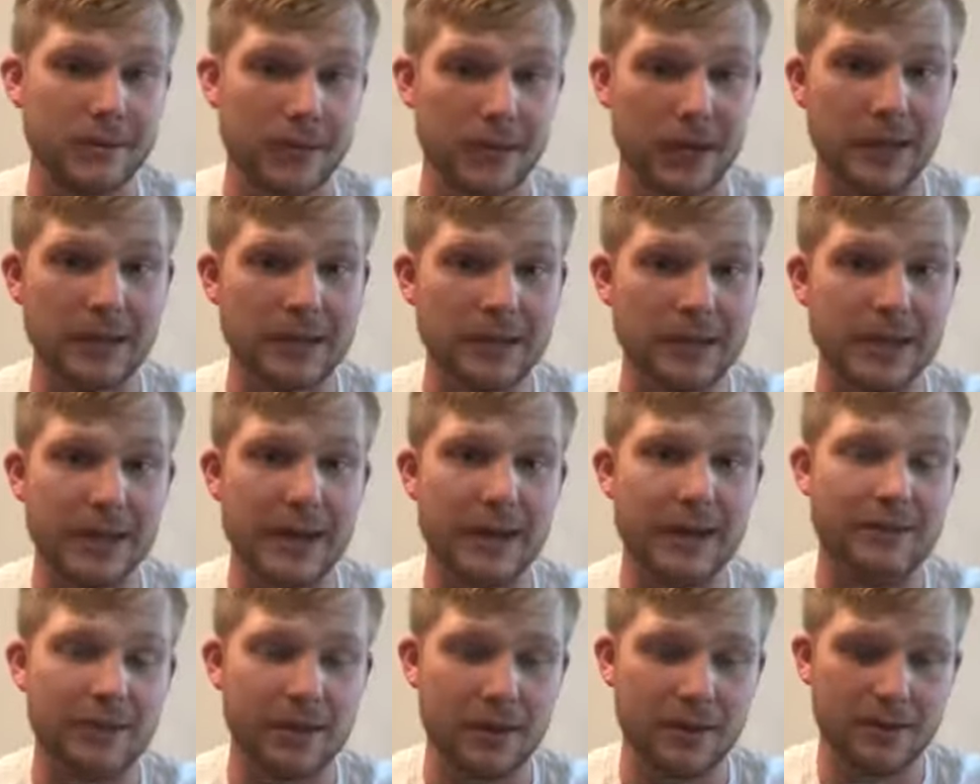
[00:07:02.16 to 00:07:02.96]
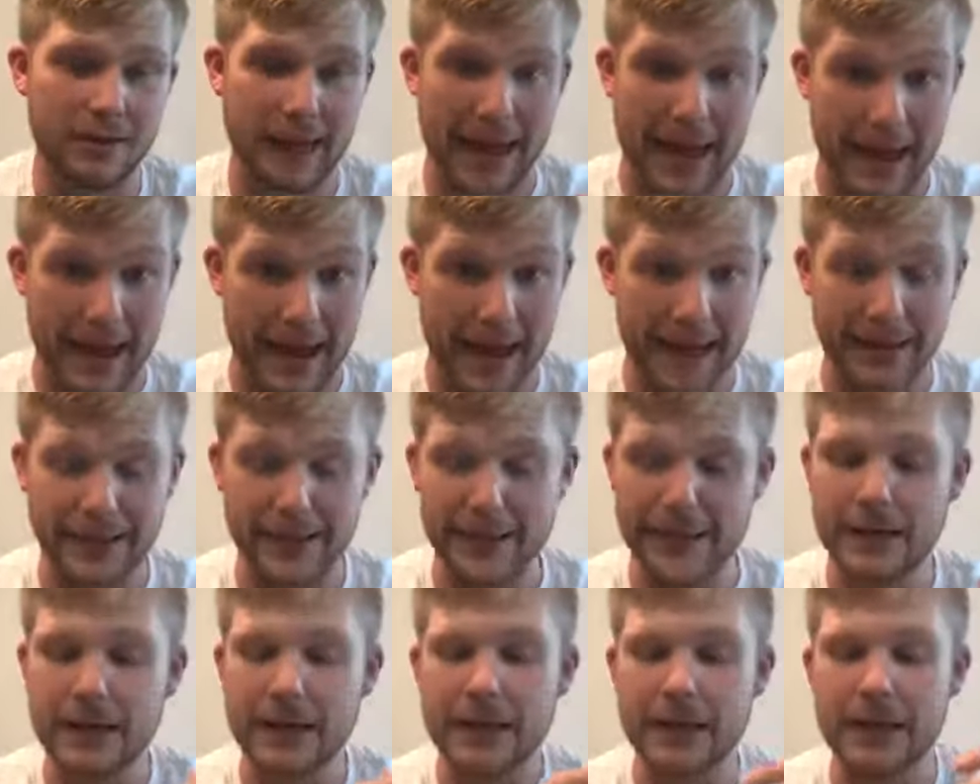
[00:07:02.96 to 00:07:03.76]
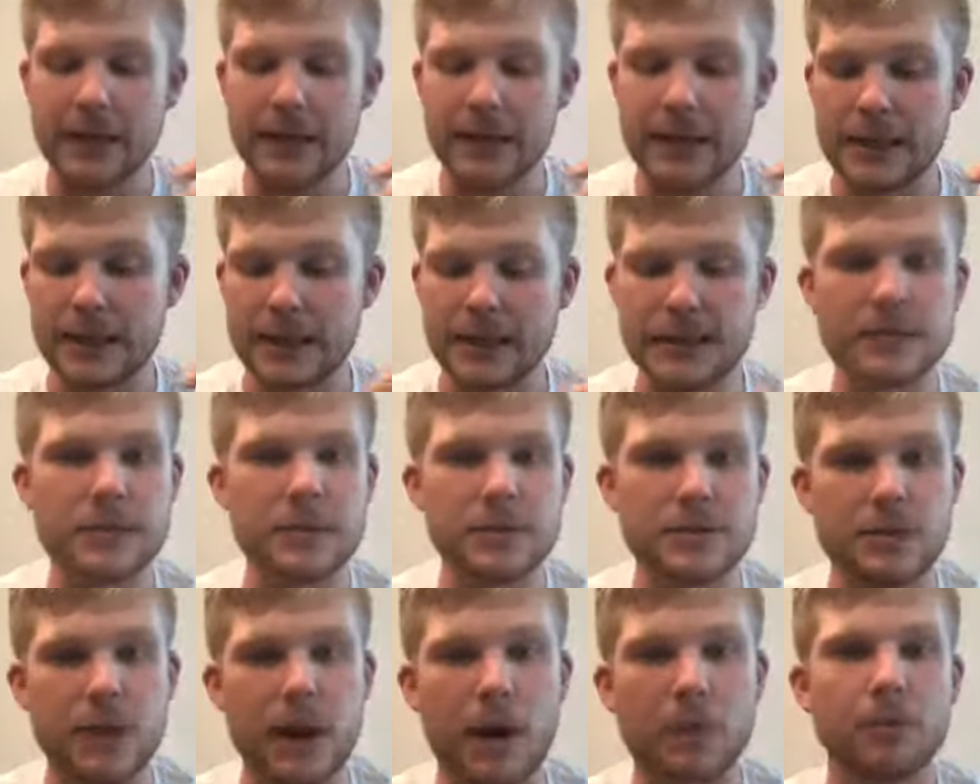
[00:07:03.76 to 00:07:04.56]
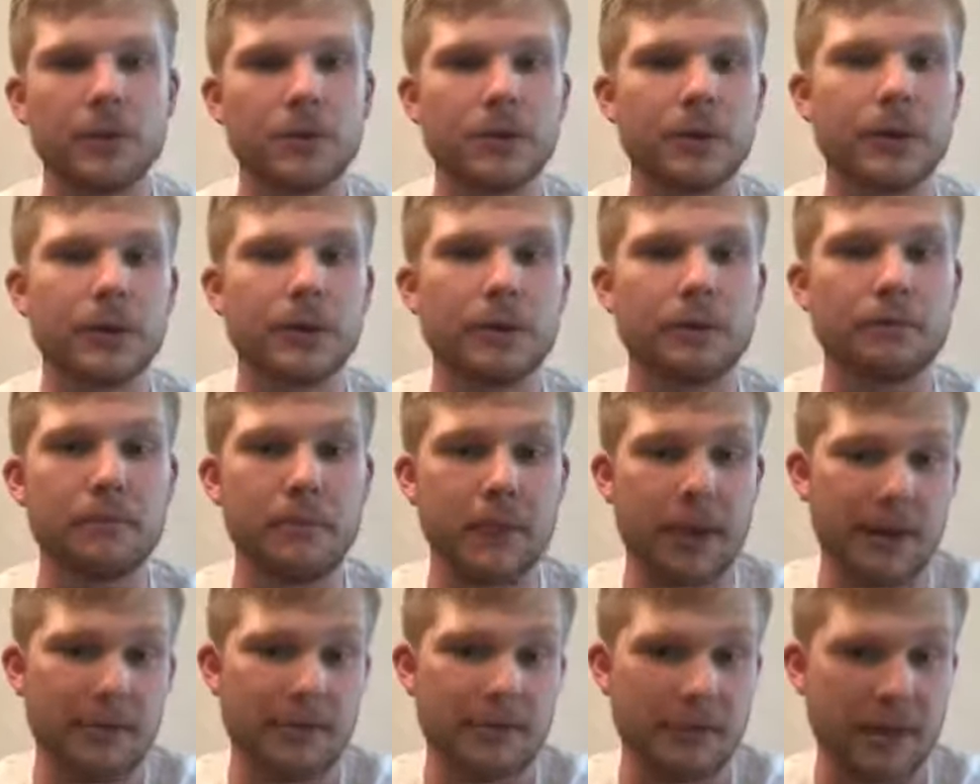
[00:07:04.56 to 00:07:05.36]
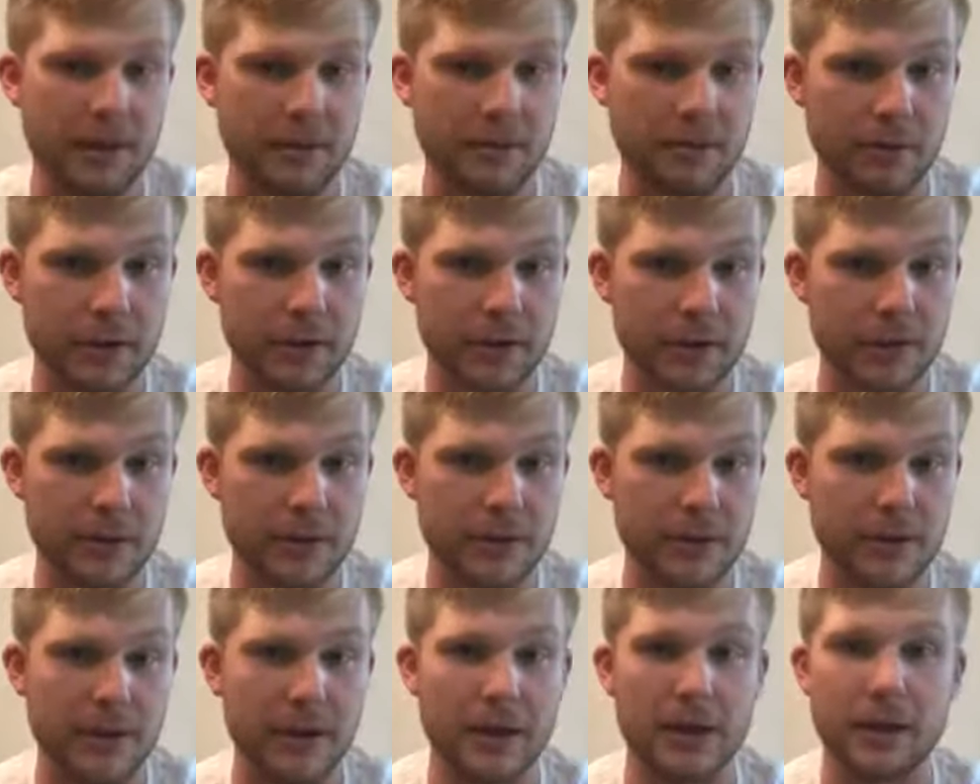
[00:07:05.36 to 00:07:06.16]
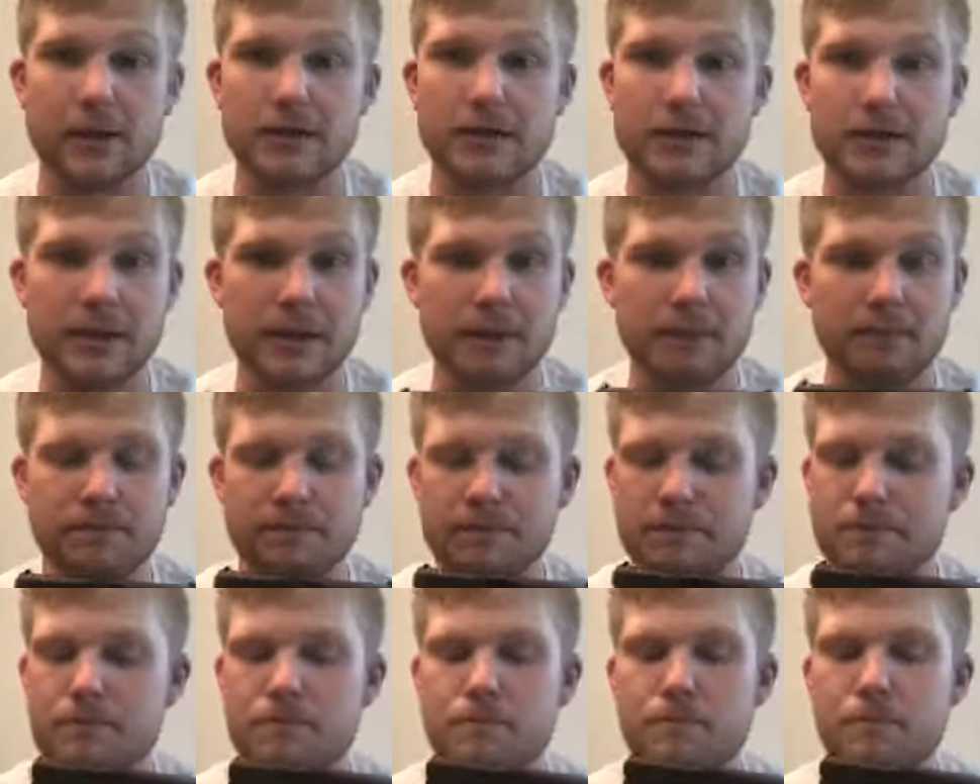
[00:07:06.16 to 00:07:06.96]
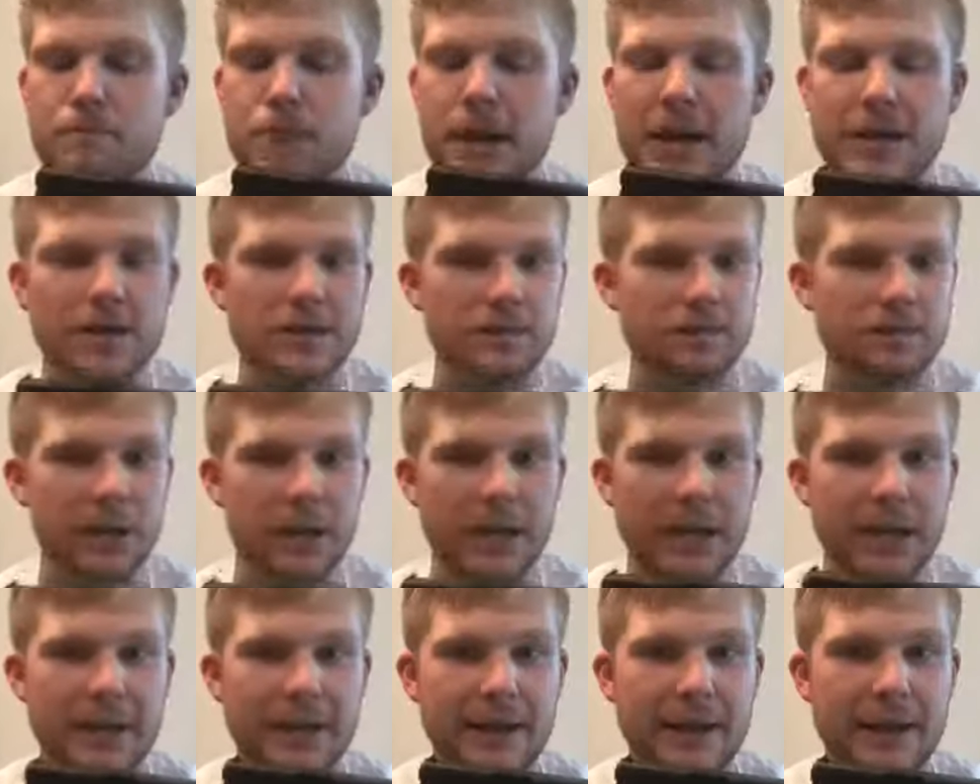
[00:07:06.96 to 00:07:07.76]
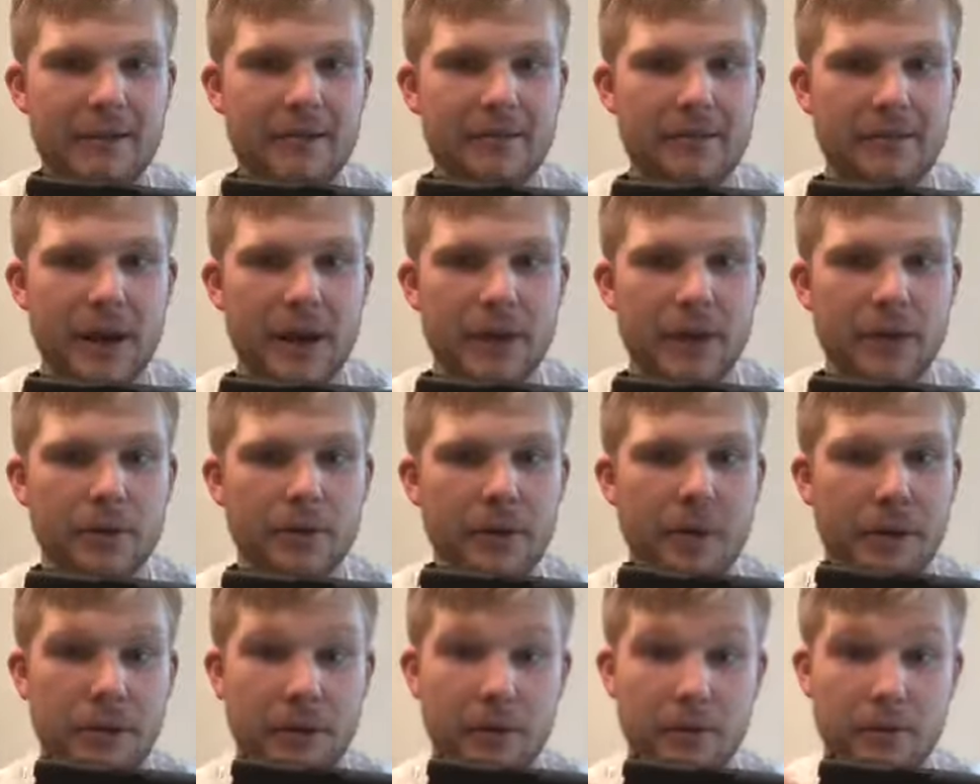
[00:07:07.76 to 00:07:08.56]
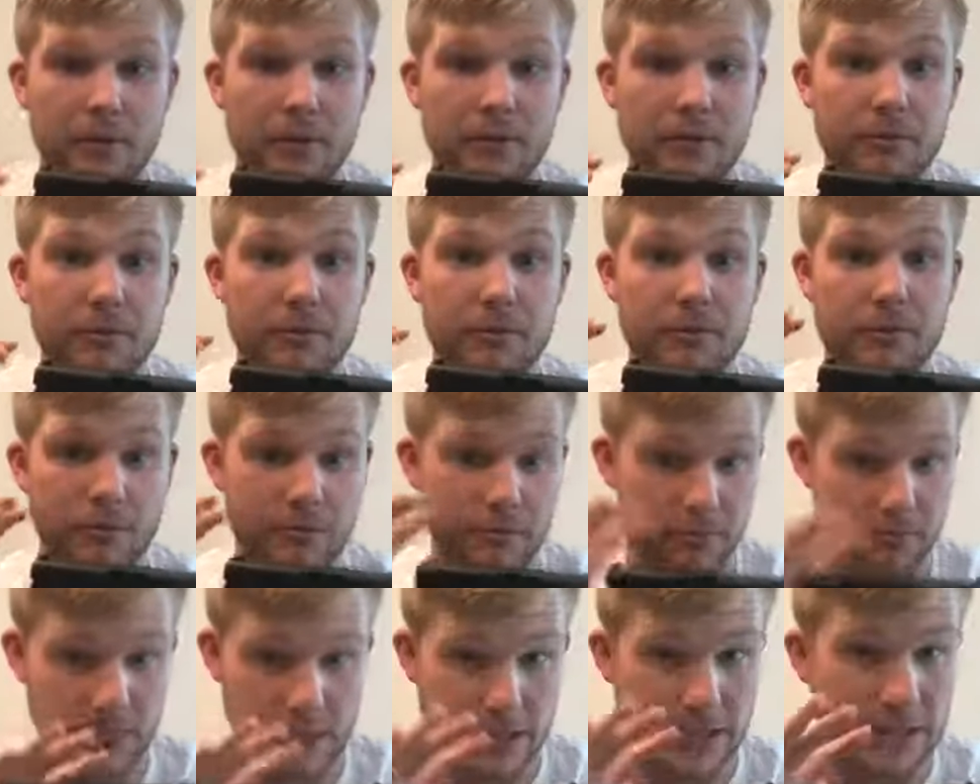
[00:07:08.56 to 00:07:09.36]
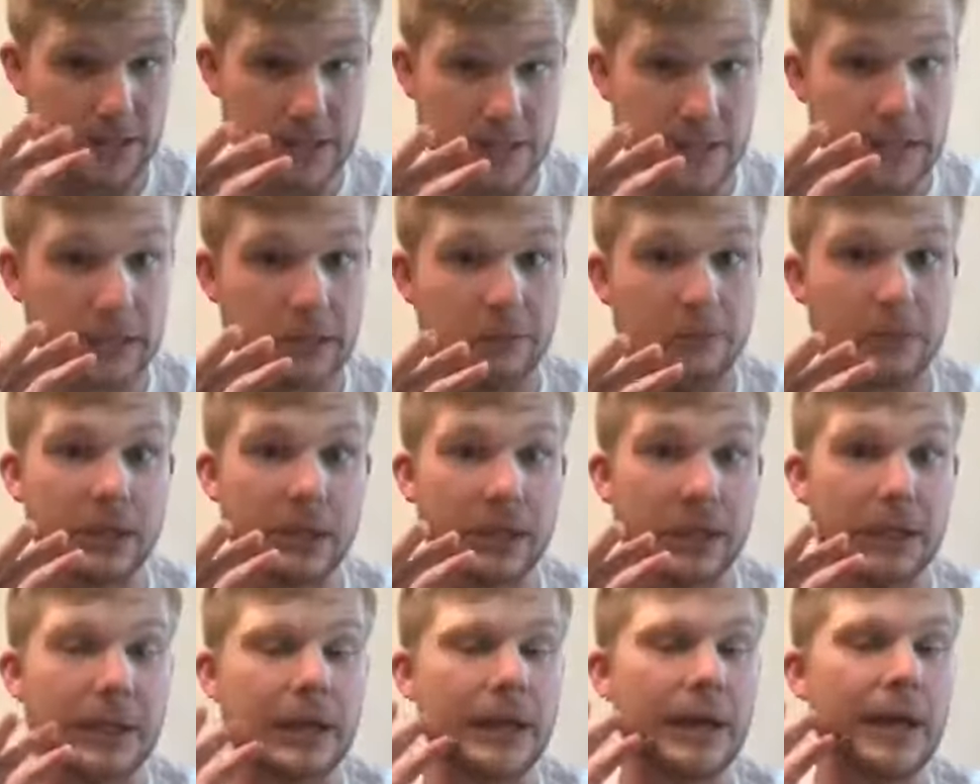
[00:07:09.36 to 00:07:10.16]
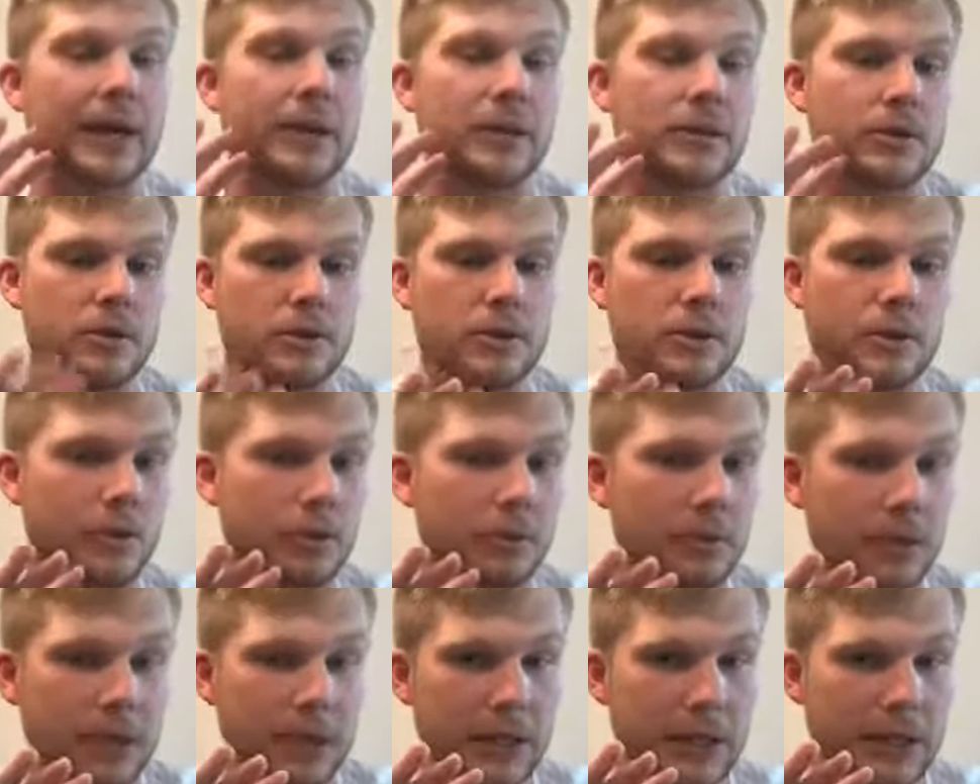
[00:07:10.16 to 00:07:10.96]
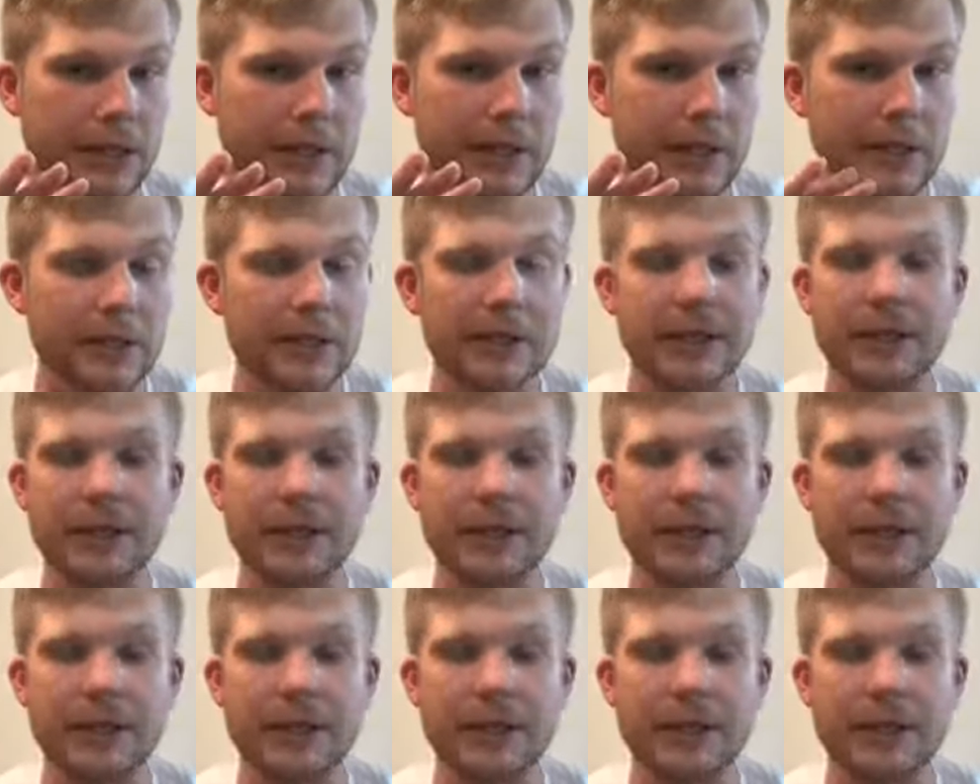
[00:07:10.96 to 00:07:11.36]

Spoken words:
guns that I've had, this is probably my favorite. It's the best blend I've found of concealability and shootability.